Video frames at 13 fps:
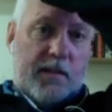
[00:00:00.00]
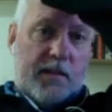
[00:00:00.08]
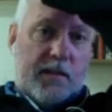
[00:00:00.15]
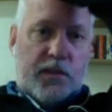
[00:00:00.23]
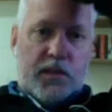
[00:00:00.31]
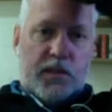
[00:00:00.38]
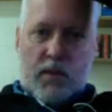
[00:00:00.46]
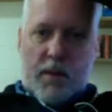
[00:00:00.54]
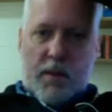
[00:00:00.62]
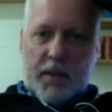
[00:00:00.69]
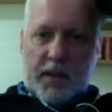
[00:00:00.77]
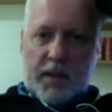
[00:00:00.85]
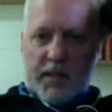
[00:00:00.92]
Sufficient
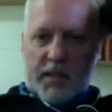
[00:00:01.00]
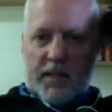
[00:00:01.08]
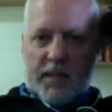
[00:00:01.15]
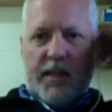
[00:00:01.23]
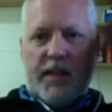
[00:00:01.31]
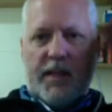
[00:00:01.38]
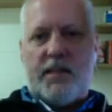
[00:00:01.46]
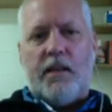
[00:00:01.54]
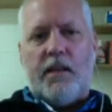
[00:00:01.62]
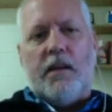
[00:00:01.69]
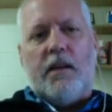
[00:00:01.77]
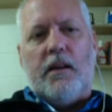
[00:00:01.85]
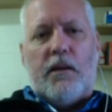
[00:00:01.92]
replicas exist
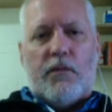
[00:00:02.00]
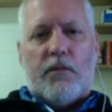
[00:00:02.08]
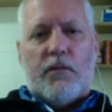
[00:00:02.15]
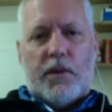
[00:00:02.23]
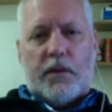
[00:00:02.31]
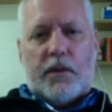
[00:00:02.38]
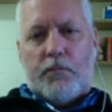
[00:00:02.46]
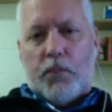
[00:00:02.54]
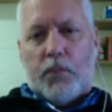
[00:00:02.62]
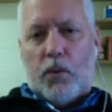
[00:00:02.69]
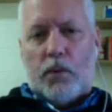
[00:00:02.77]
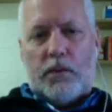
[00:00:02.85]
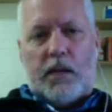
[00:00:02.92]
for the
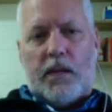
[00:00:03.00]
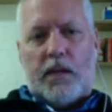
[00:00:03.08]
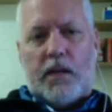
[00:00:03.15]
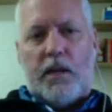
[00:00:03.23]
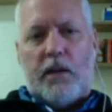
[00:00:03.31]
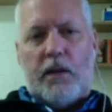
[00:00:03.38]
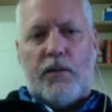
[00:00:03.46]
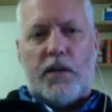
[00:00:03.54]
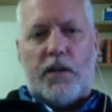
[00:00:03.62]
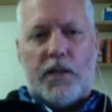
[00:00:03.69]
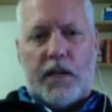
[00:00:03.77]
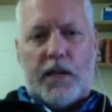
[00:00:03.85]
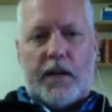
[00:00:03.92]
pool to continue
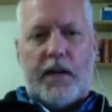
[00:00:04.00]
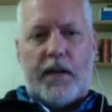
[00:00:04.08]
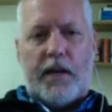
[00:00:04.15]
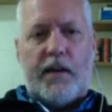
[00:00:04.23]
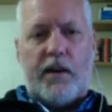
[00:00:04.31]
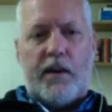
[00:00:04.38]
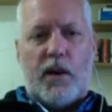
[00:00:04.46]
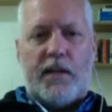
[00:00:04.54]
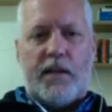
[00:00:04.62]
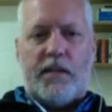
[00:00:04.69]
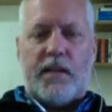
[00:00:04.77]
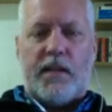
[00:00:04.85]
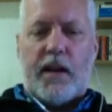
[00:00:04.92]
functioning in a degraded
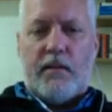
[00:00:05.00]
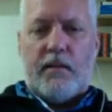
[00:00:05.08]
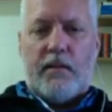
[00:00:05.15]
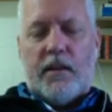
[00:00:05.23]
state.